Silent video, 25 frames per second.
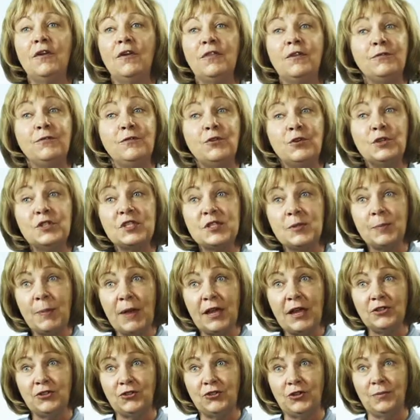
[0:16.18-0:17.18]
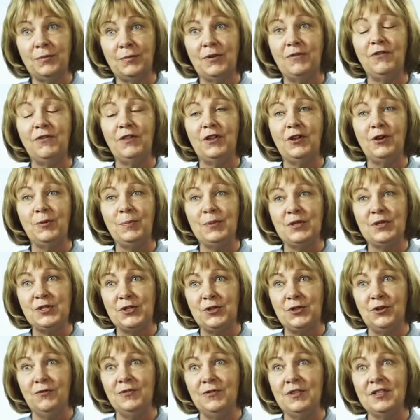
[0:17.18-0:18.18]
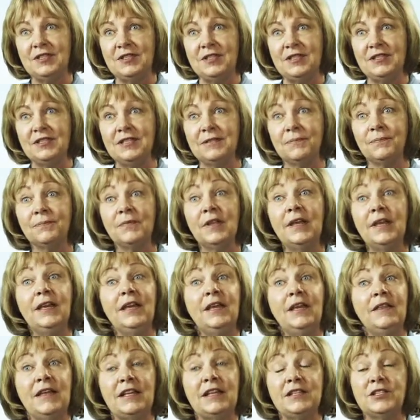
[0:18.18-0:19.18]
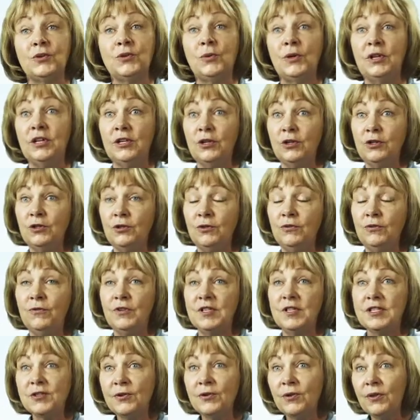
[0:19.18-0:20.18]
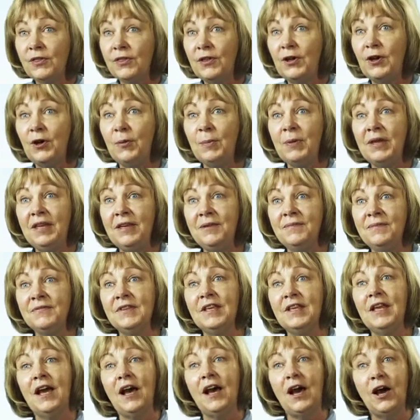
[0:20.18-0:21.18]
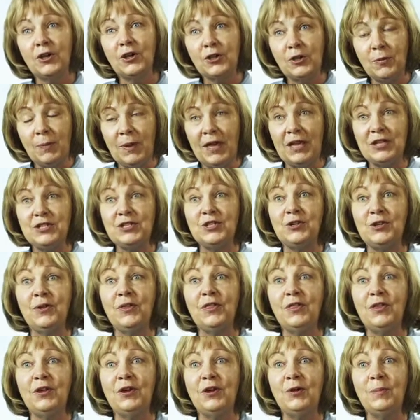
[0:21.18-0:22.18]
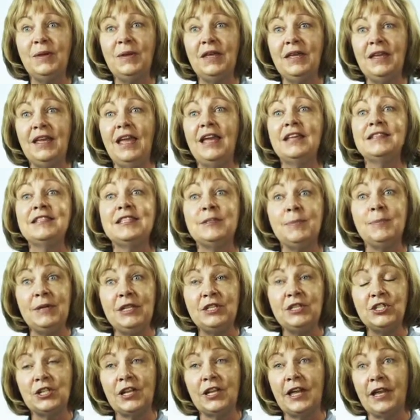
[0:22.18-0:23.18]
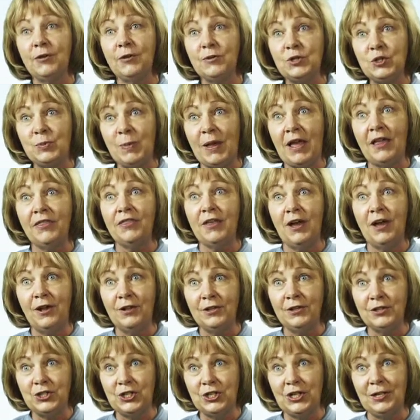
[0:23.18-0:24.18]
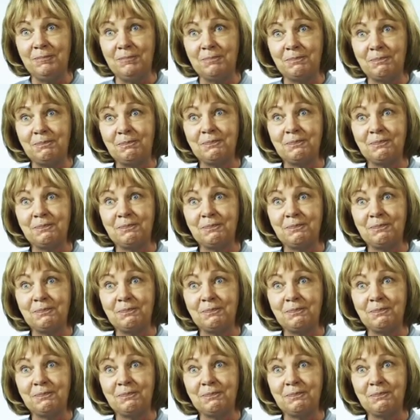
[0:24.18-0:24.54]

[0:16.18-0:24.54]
the full spectrum of therapy services. That's going to include physical therapy, occupational therapy, and speech-language pathology.